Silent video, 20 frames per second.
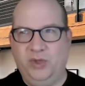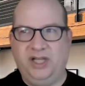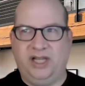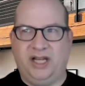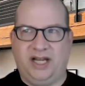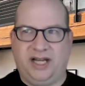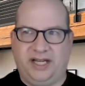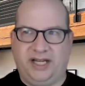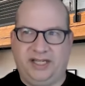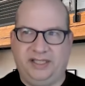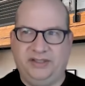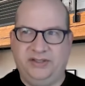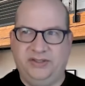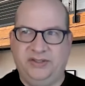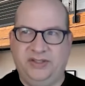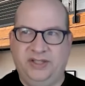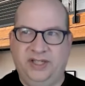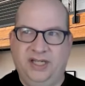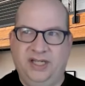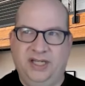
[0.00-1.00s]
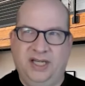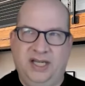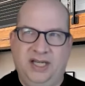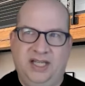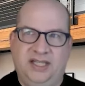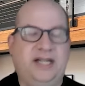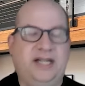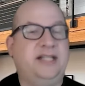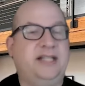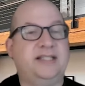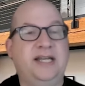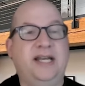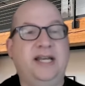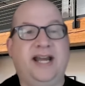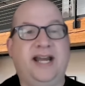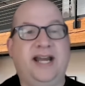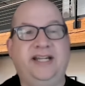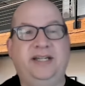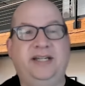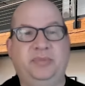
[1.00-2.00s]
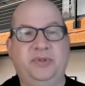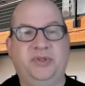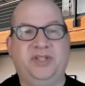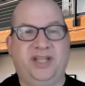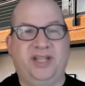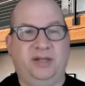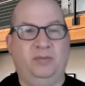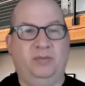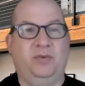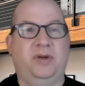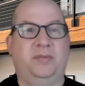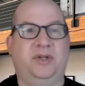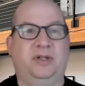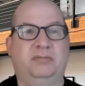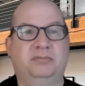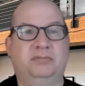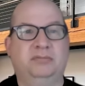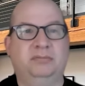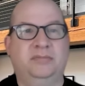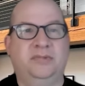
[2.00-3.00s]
realize that it's 90% women.